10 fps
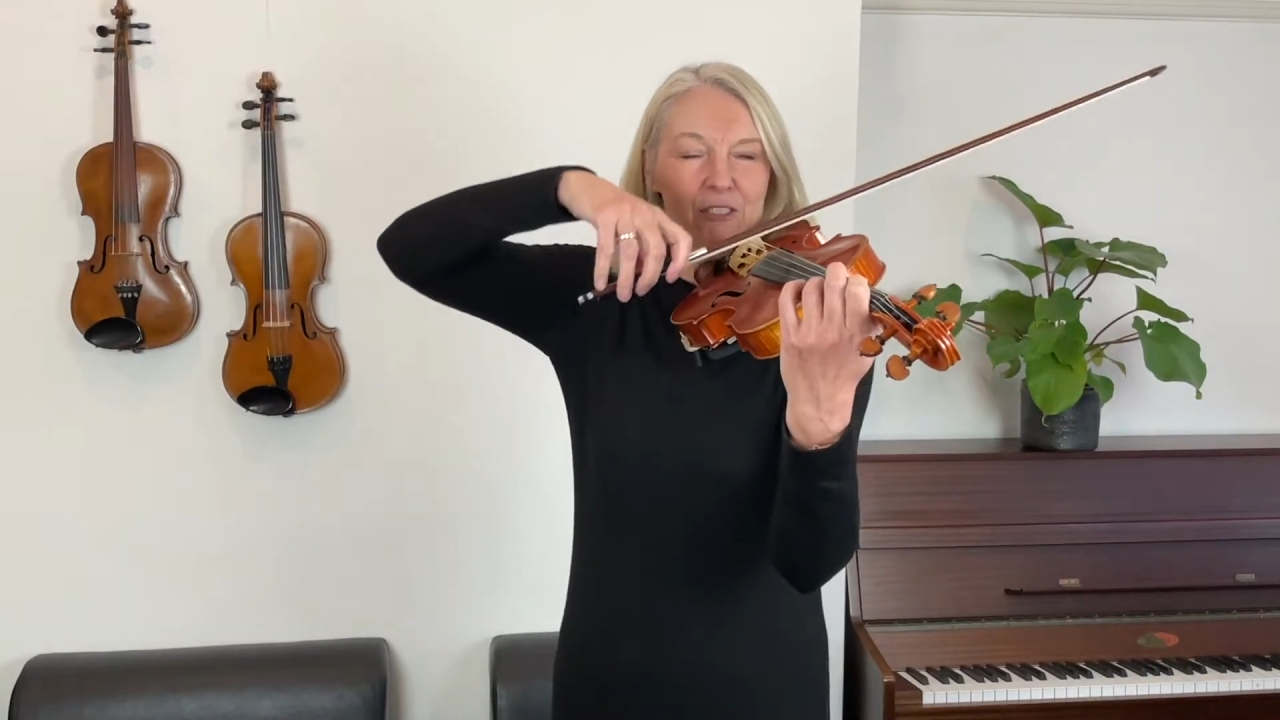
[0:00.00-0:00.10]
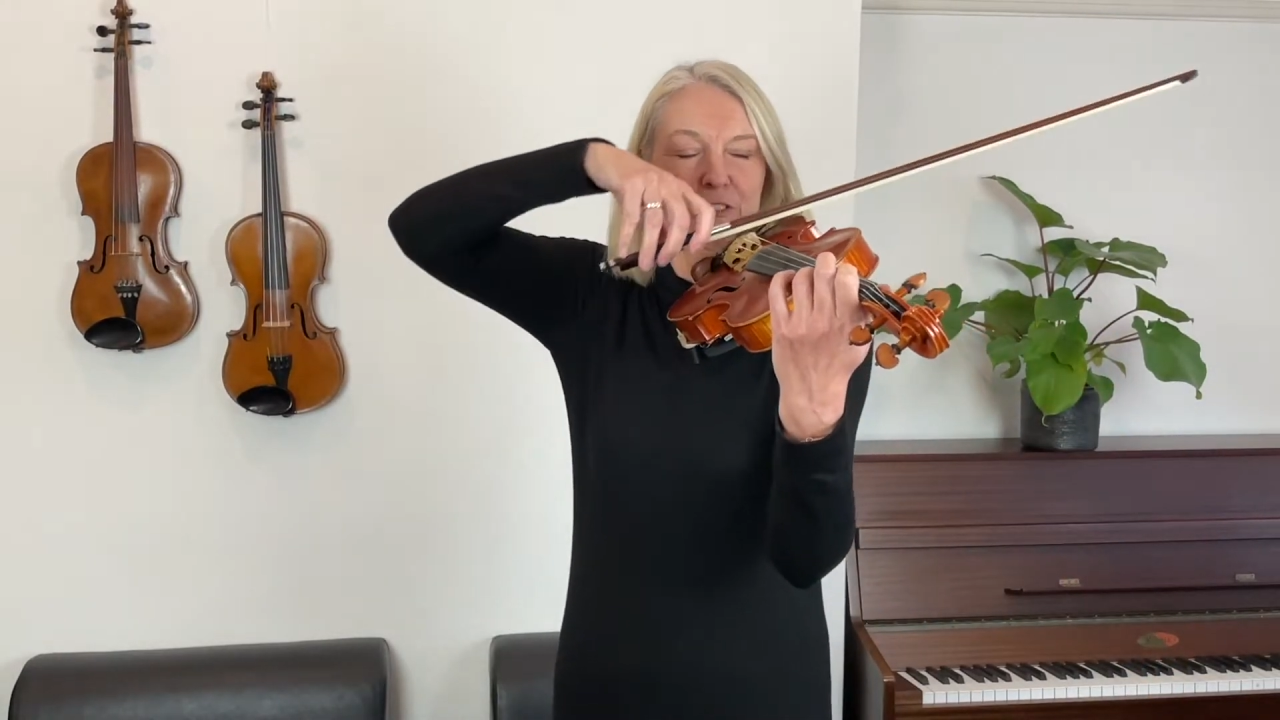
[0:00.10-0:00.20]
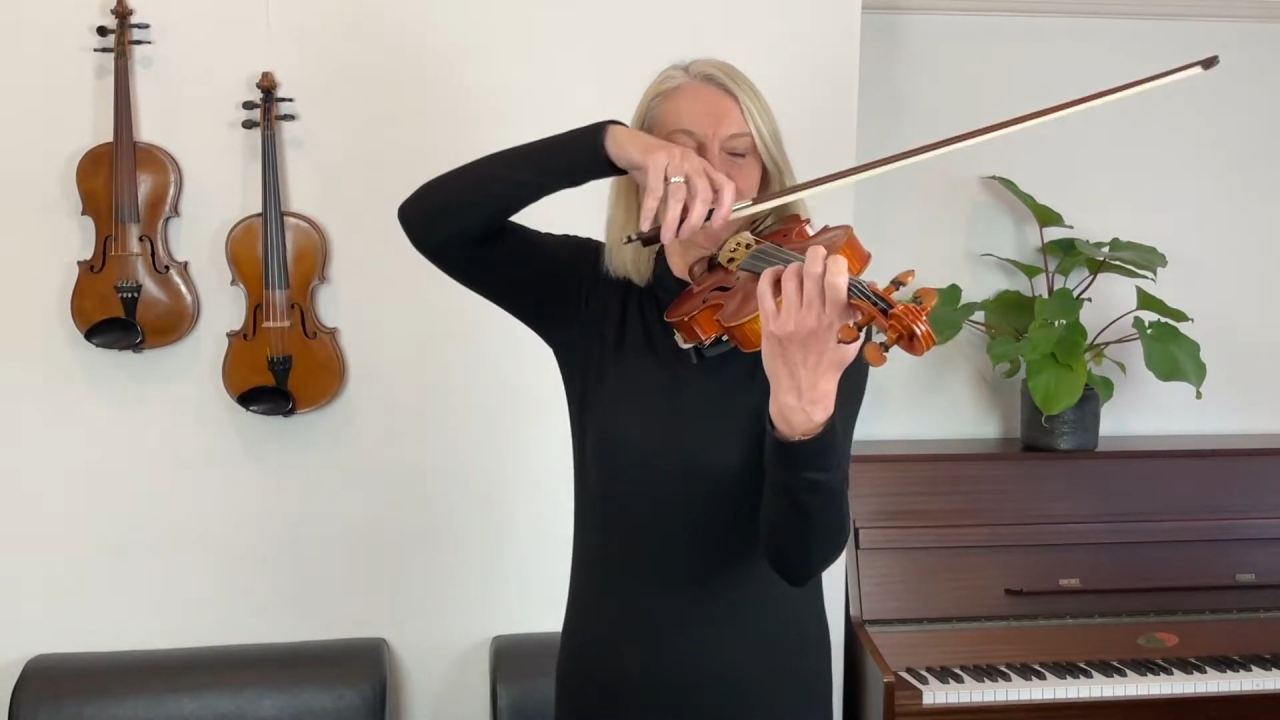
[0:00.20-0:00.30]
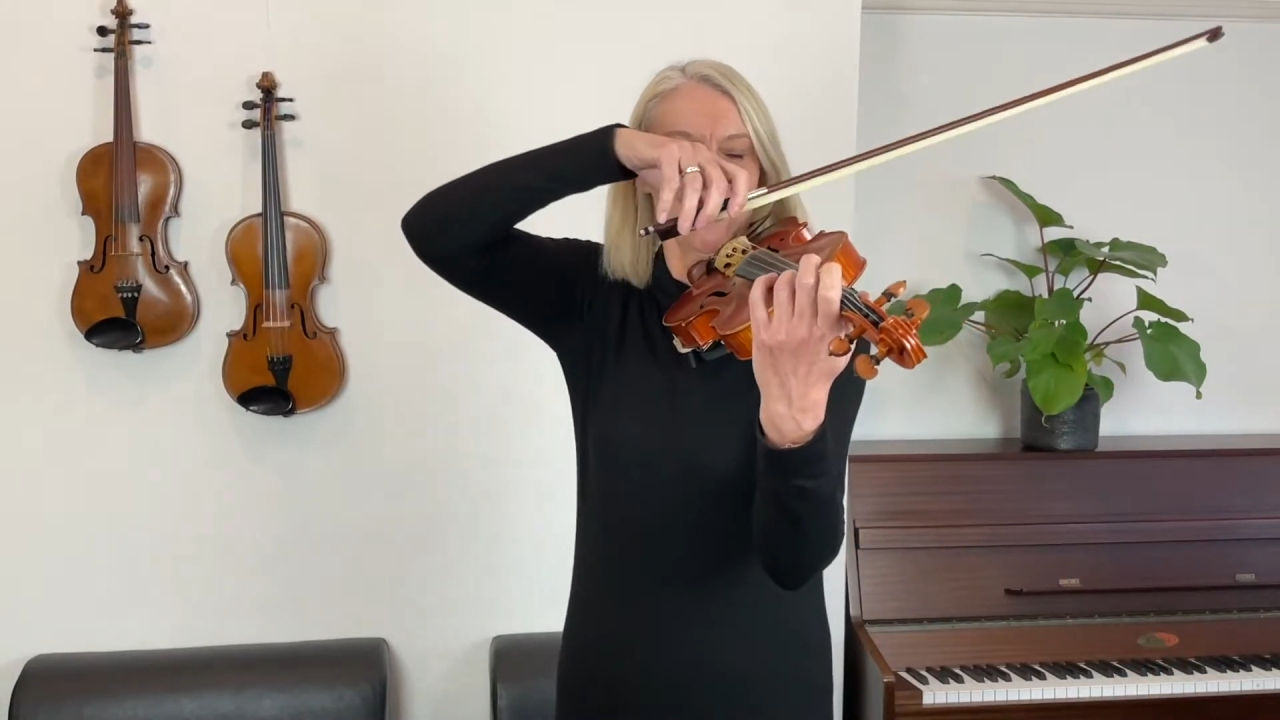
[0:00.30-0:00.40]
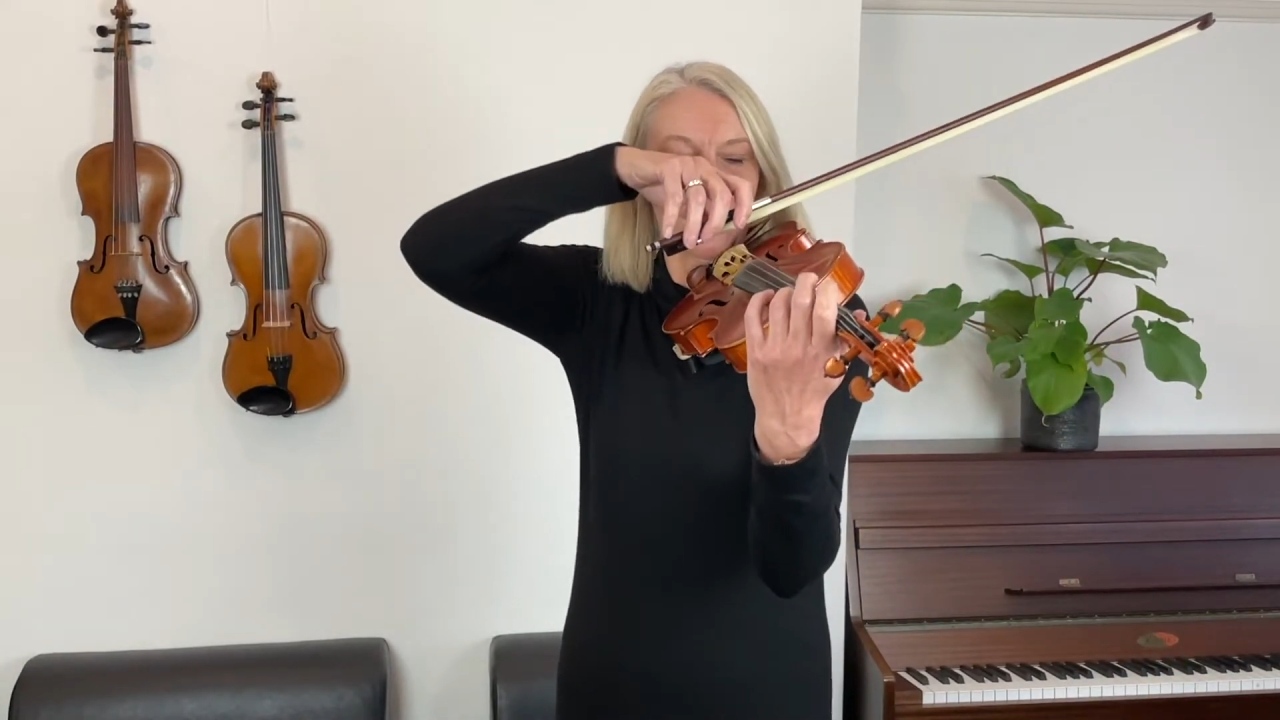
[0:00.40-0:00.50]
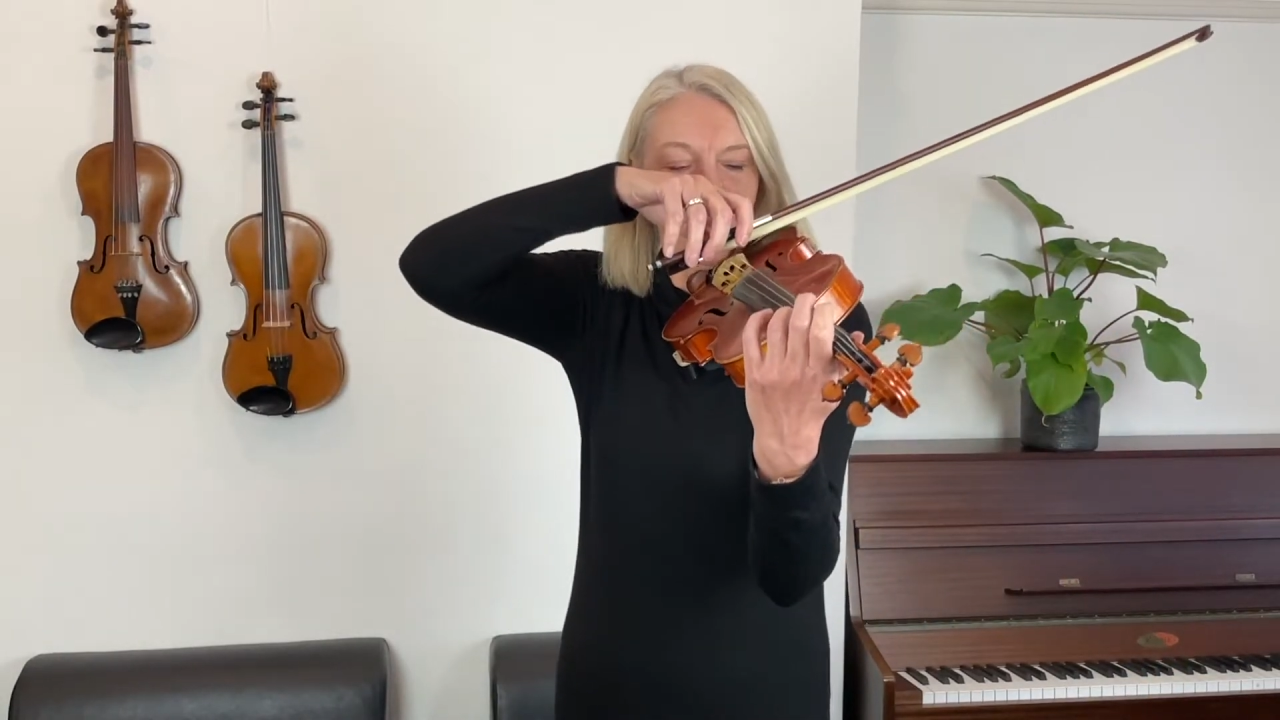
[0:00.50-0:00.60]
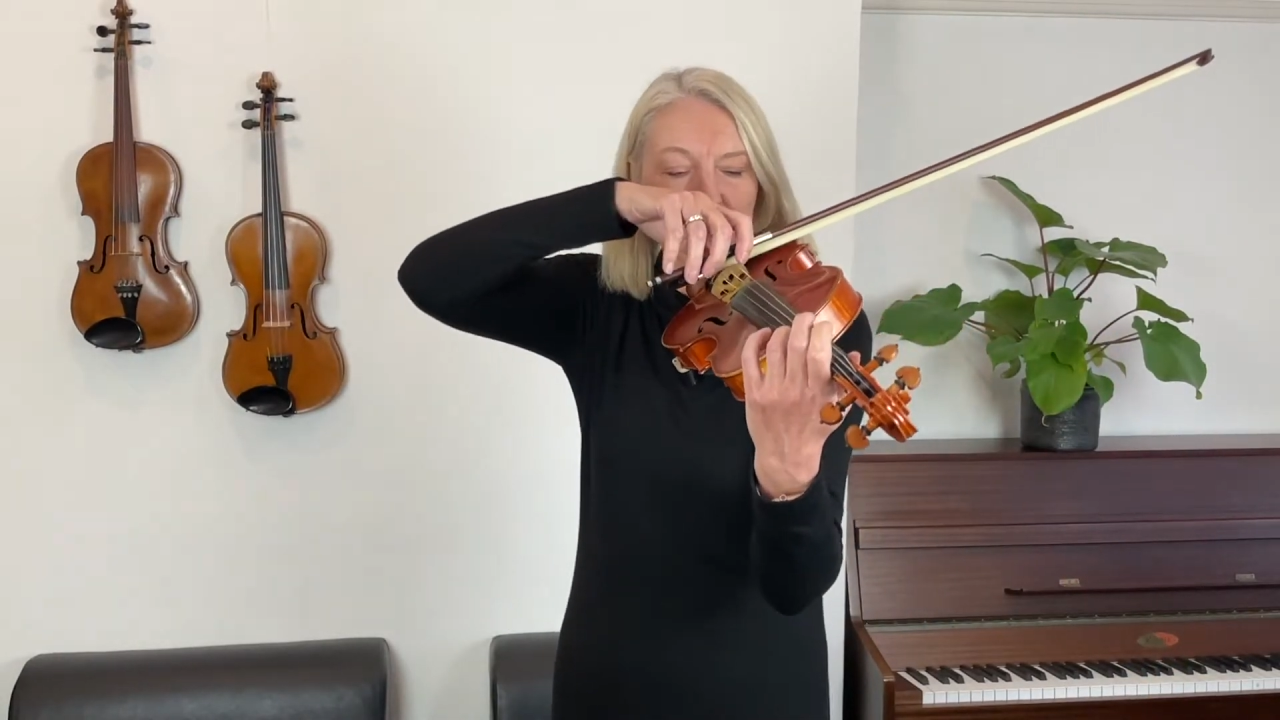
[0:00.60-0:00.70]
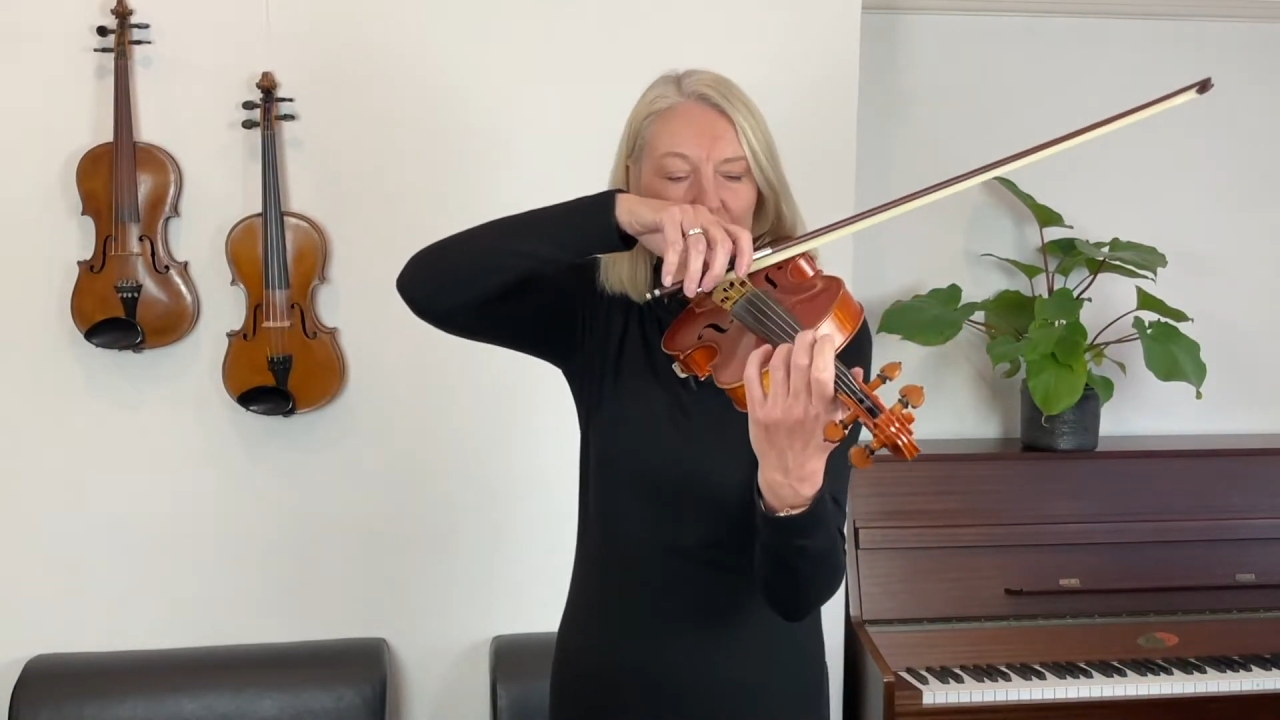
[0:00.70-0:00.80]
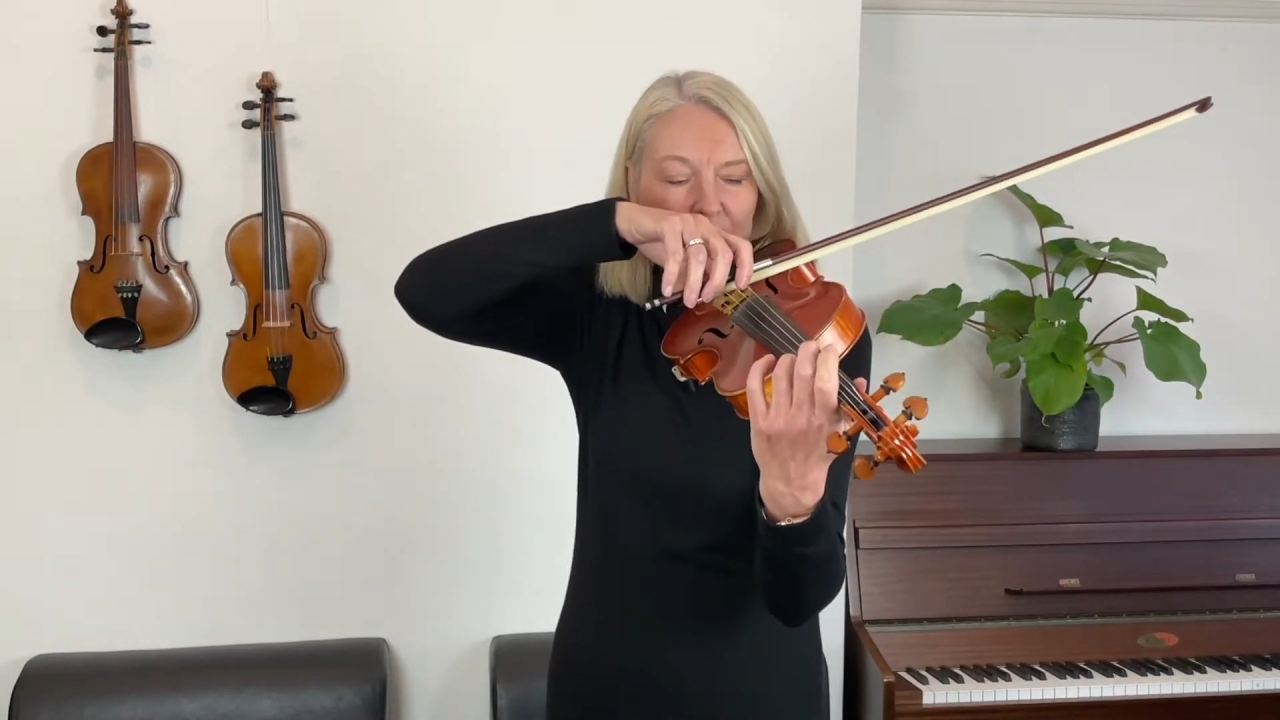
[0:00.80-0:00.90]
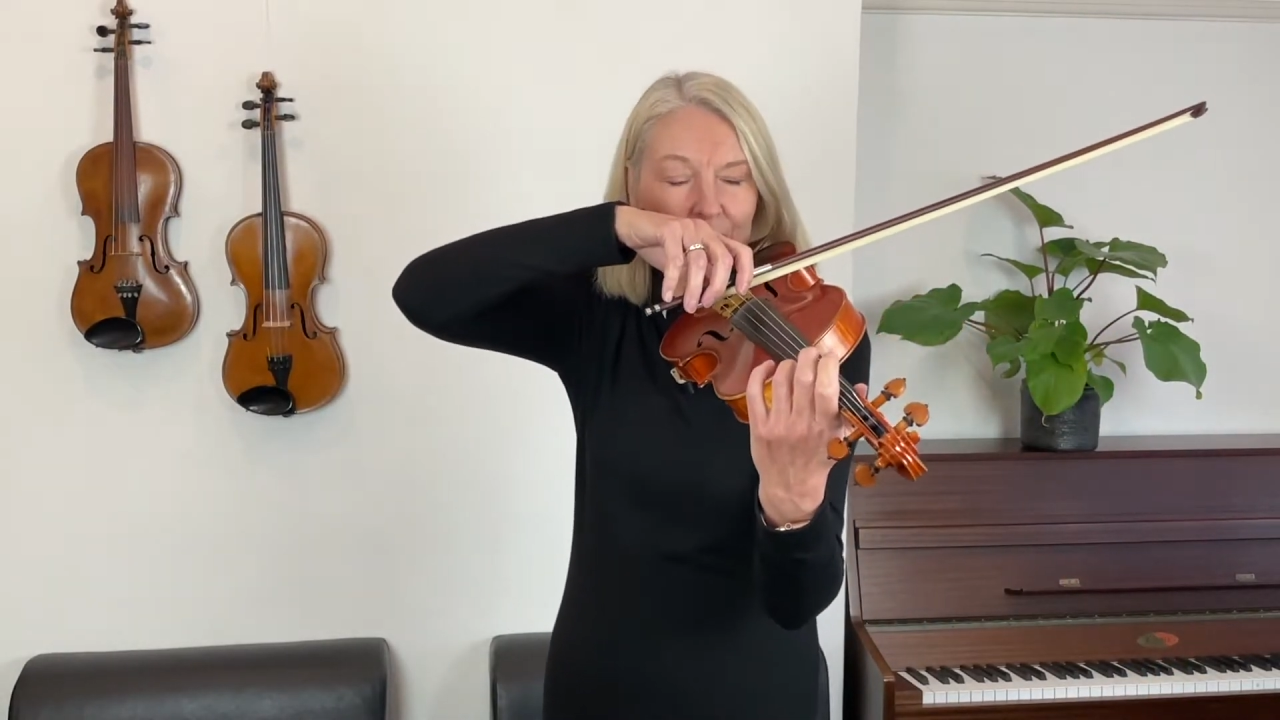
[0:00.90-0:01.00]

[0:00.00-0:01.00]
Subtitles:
4.